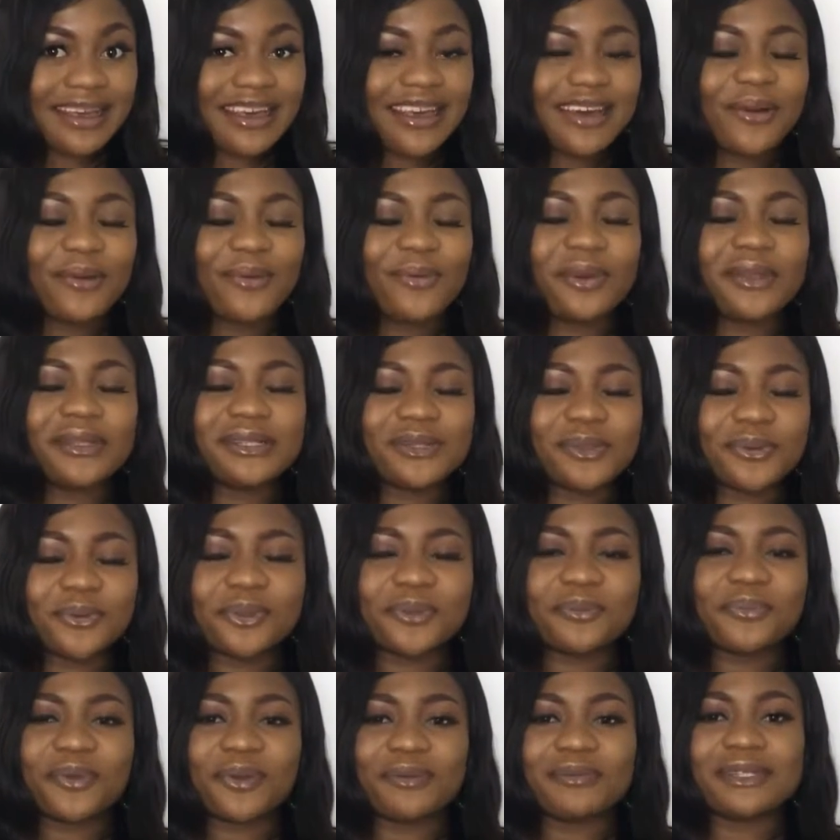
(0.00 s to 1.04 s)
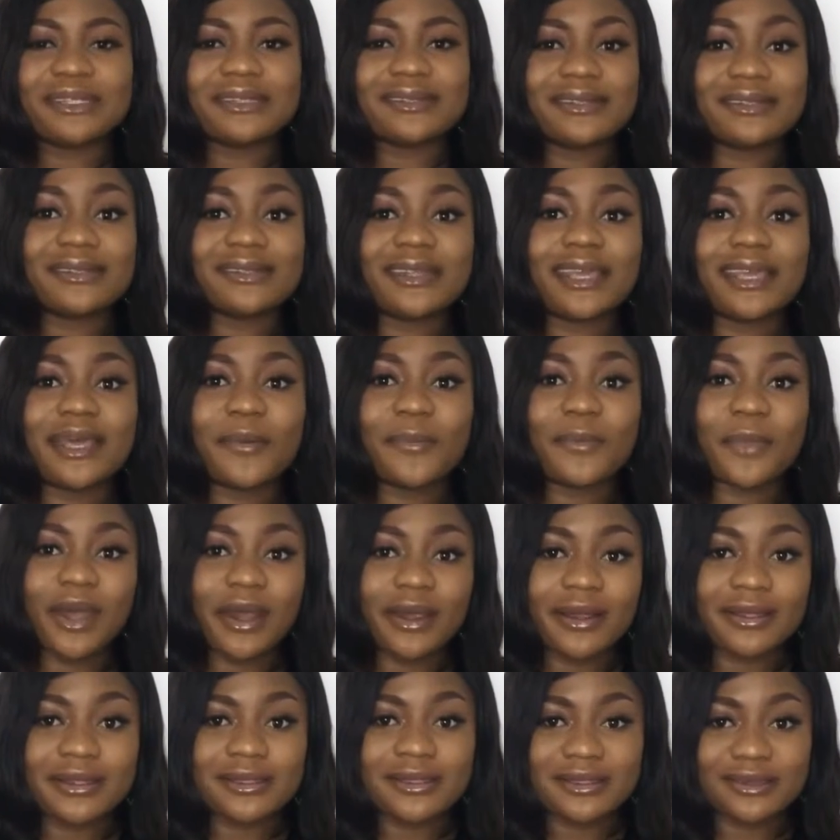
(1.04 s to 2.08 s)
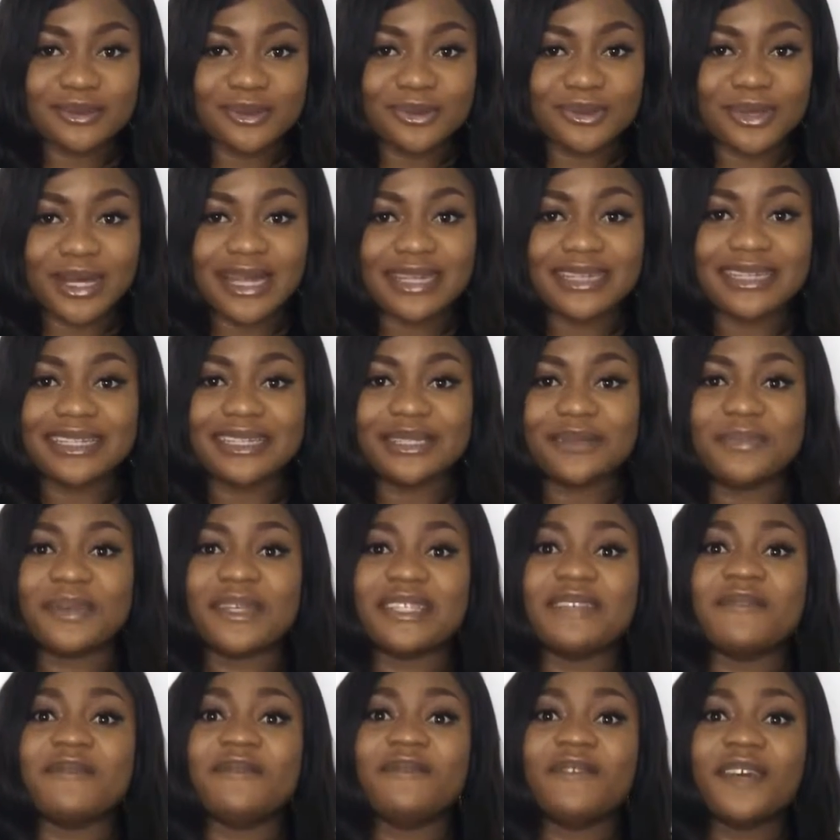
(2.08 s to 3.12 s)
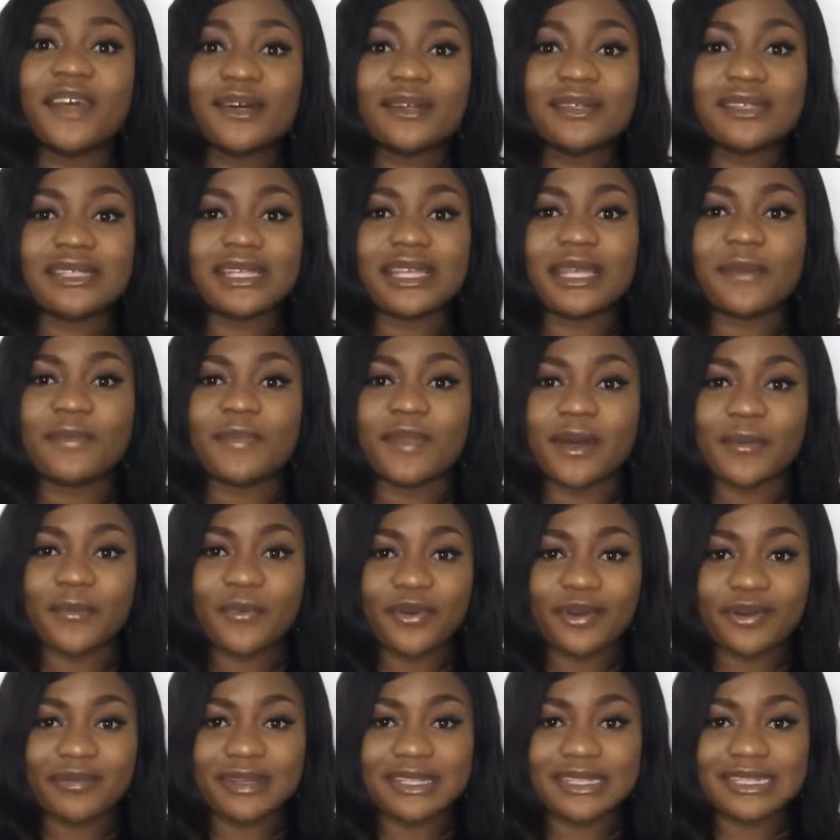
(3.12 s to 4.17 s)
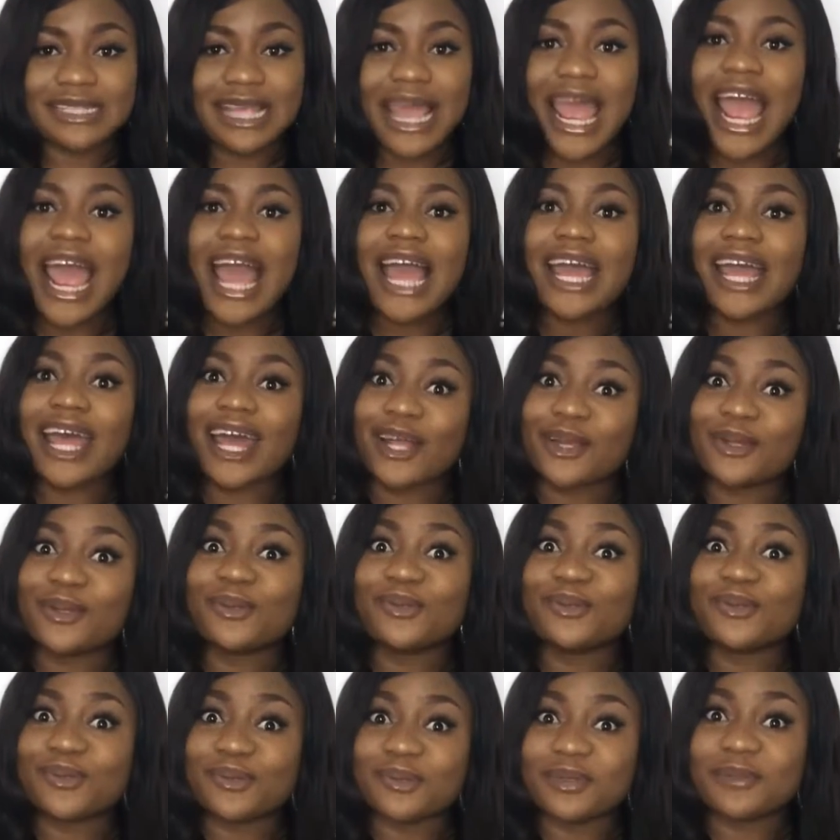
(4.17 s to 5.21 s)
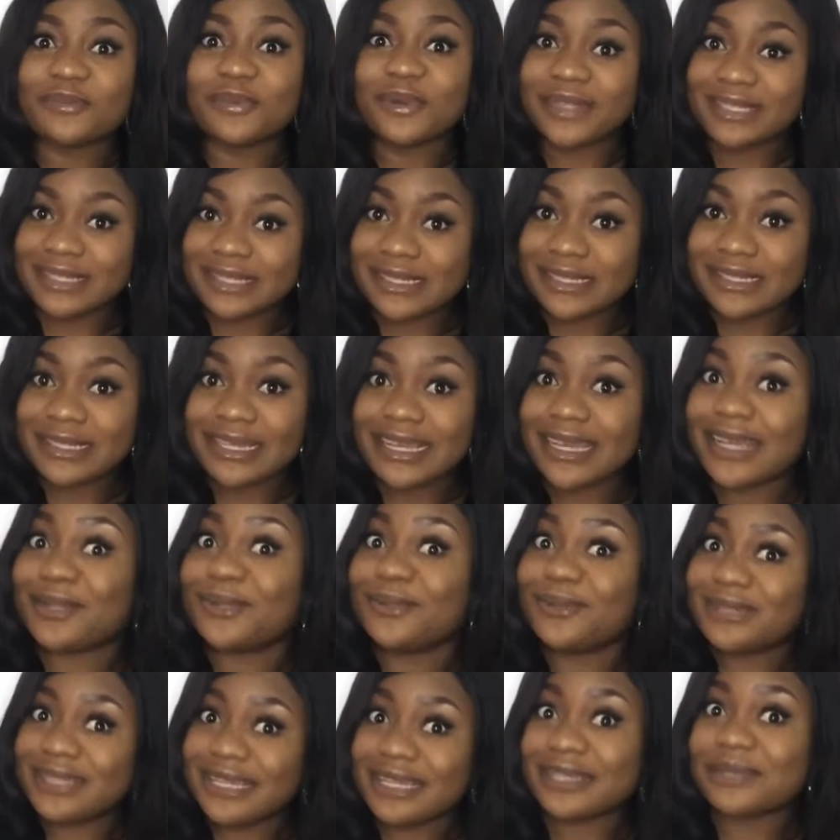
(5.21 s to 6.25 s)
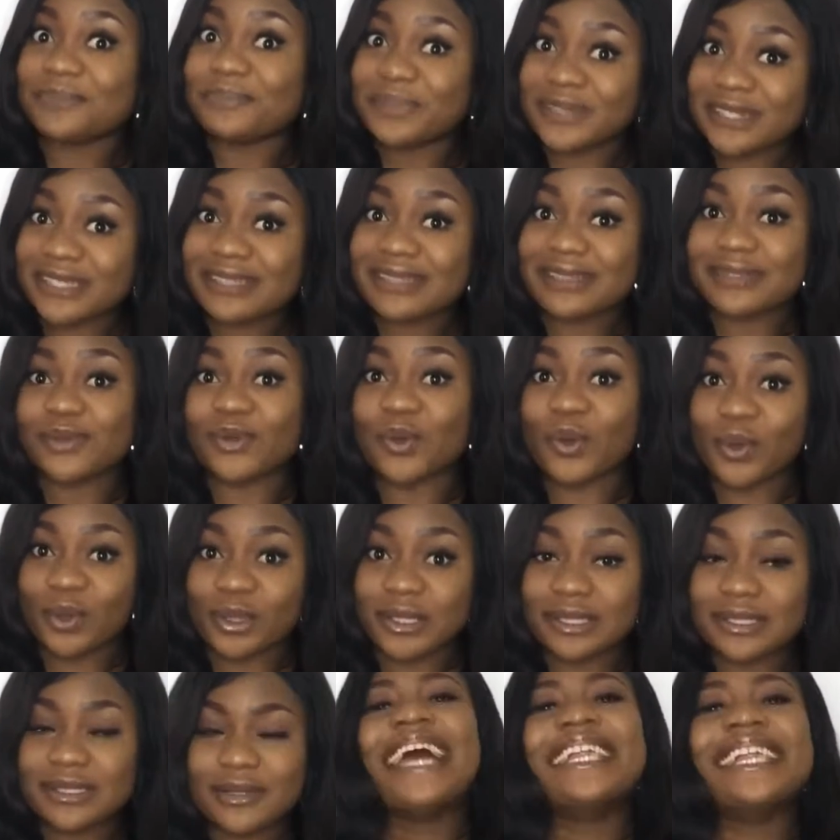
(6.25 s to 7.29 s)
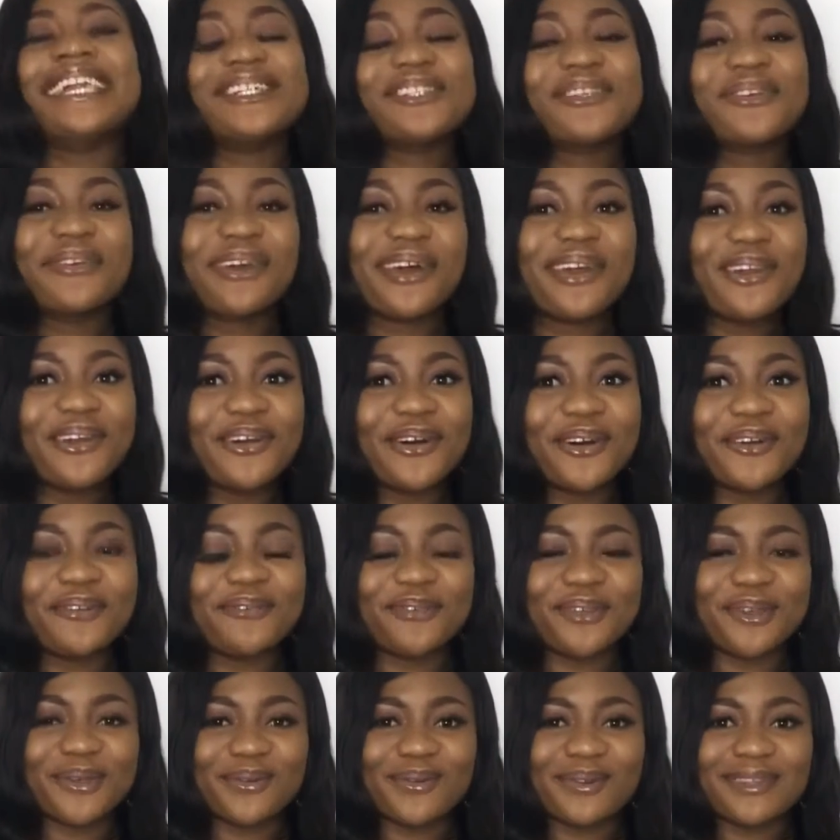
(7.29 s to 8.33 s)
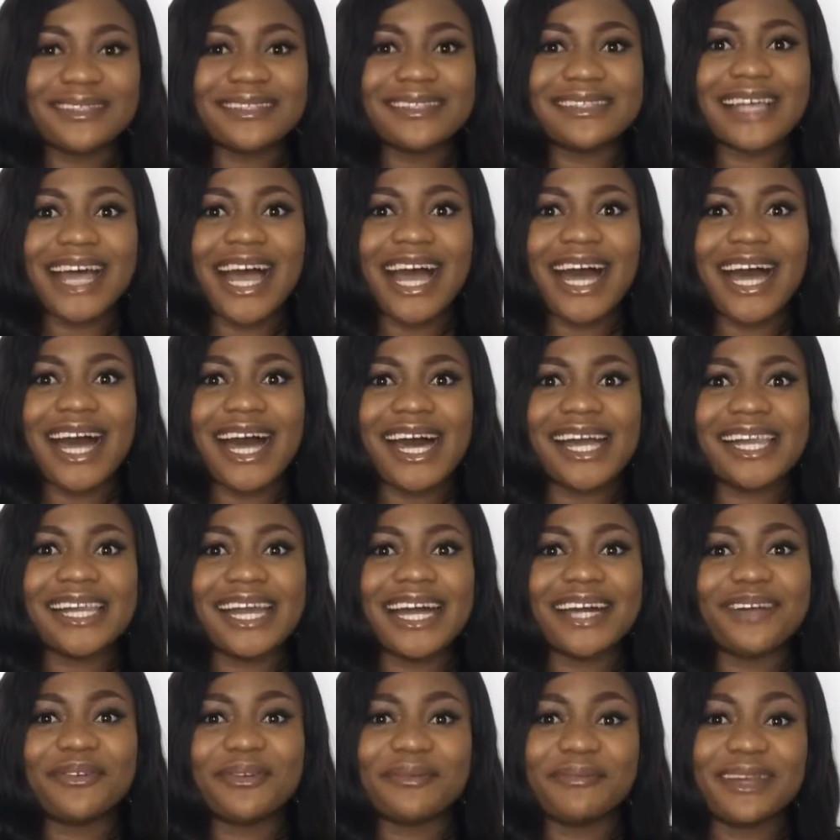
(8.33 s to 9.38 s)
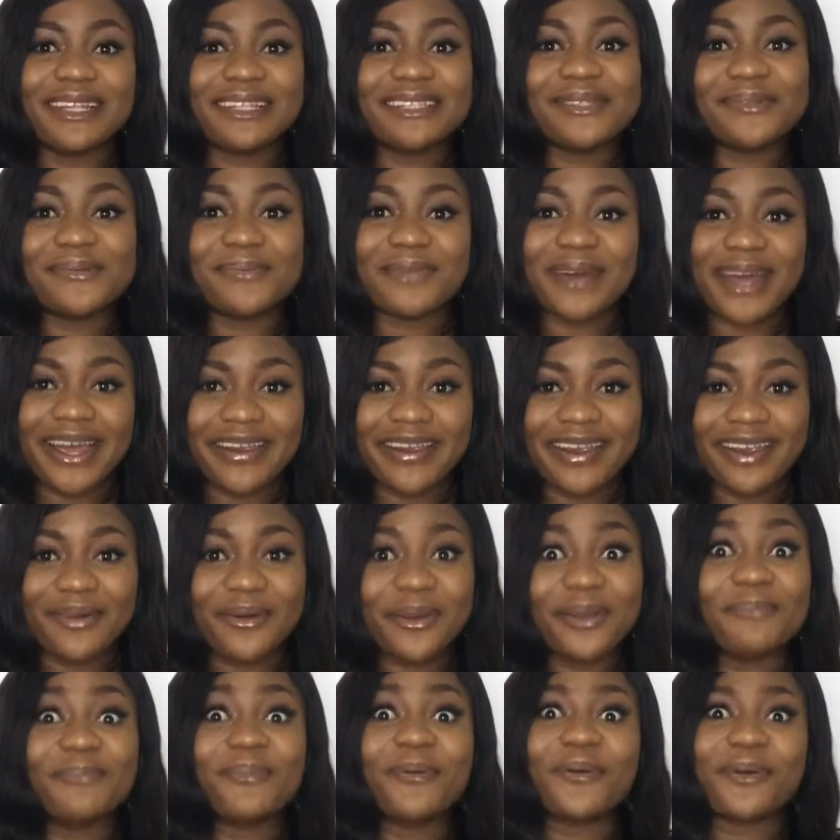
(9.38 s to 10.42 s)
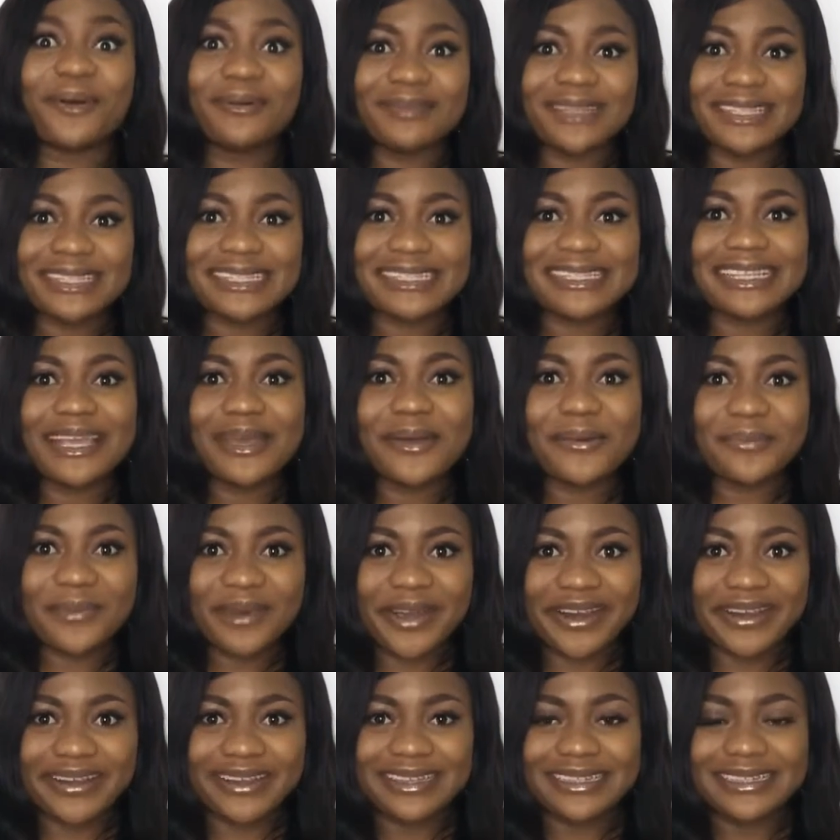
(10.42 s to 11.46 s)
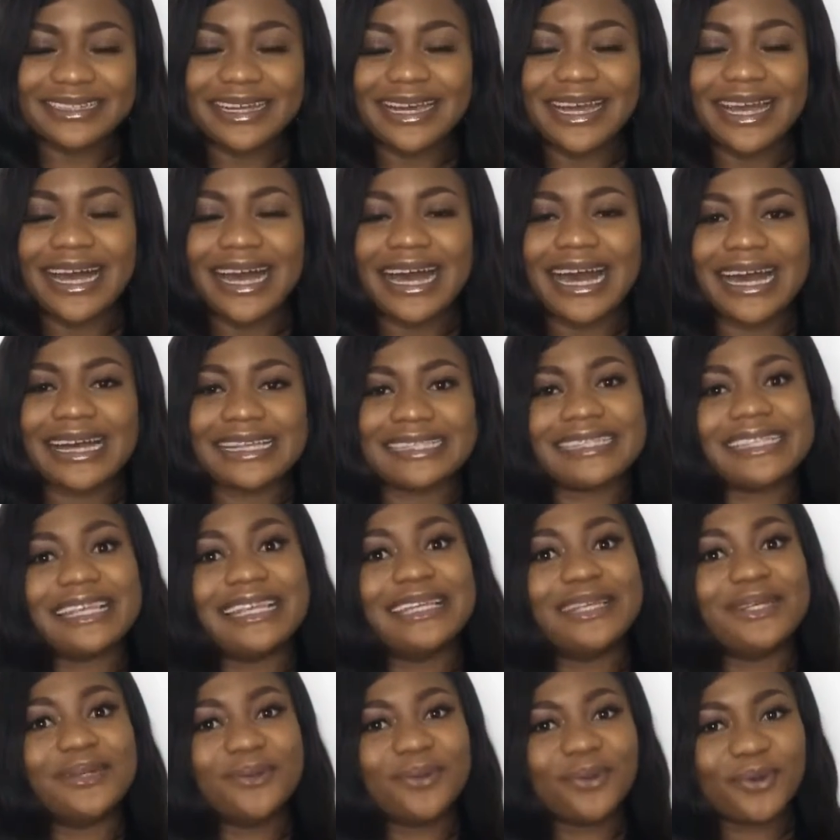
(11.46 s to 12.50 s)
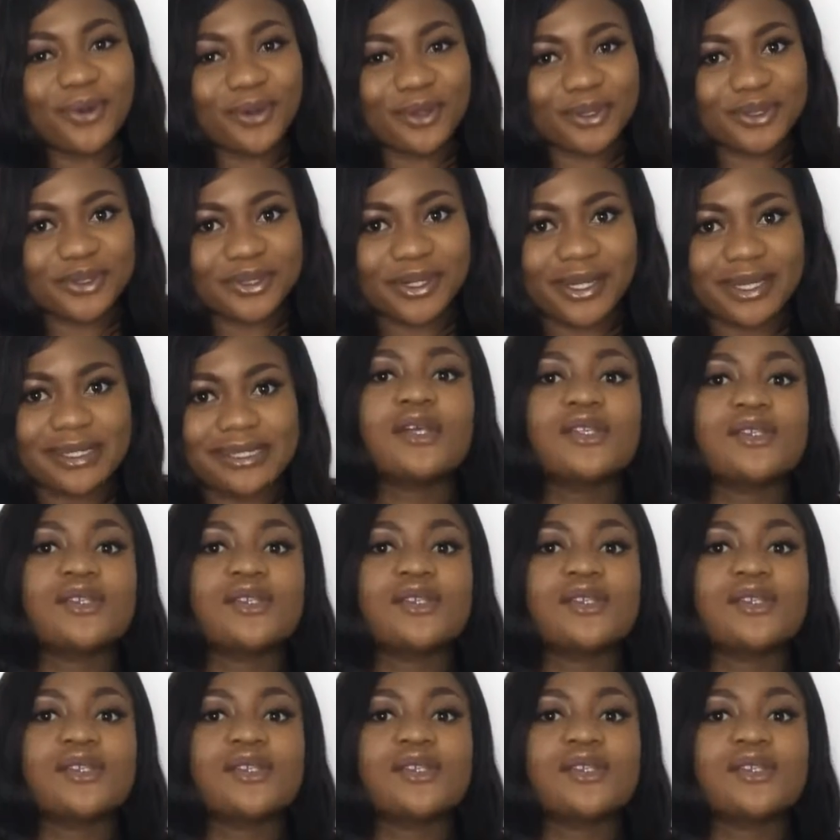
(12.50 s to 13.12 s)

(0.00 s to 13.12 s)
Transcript: When someone promises to get married to you and then the person fails to keep that promise, can you sue the person? Can you take the person to court? Nigerian law views an agreement to marry or a promise to get married as a legal contract.